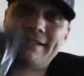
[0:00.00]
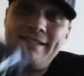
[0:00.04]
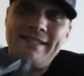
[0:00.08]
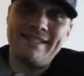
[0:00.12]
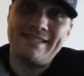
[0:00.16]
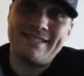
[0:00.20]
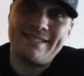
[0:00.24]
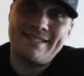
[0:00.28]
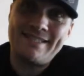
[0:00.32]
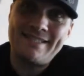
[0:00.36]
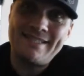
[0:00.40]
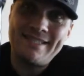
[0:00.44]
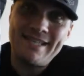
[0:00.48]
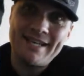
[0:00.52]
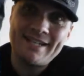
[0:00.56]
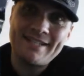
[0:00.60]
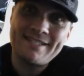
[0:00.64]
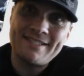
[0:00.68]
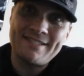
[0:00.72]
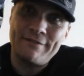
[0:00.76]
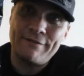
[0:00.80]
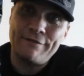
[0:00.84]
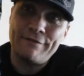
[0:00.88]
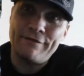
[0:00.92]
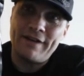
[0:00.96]
get
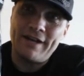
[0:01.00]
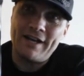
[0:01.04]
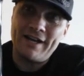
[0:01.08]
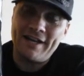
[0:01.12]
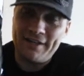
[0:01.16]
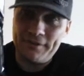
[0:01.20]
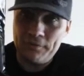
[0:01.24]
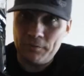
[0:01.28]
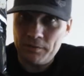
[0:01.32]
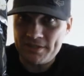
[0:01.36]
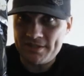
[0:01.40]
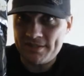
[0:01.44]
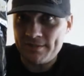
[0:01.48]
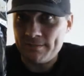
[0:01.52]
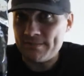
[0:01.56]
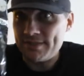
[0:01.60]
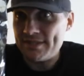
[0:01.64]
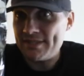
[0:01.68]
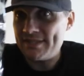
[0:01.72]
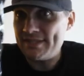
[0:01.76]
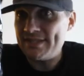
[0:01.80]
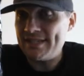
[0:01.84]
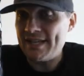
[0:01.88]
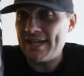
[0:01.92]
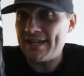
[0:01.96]
sexified with some
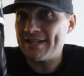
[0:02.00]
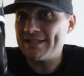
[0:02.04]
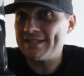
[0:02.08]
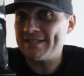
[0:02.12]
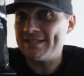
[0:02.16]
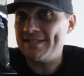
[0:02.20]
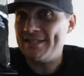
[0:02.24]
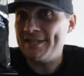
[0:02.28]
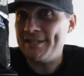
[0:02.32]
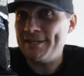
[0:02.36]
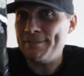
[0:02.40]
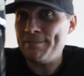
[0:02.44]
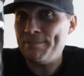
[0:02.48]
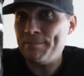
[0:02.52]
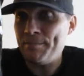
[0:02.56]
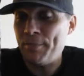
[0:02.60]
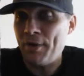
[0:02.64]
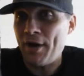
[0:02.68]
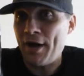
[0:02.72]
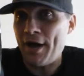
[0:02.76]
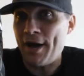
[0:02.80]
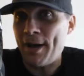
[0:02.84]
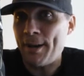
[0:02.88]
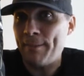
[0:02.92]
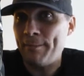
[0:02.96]
sexy
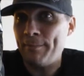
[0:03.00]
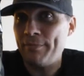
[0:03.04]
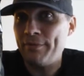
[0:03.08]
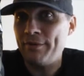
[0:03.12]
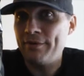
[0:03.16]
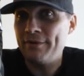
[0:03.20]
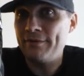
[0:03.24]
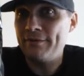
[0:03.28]
pop.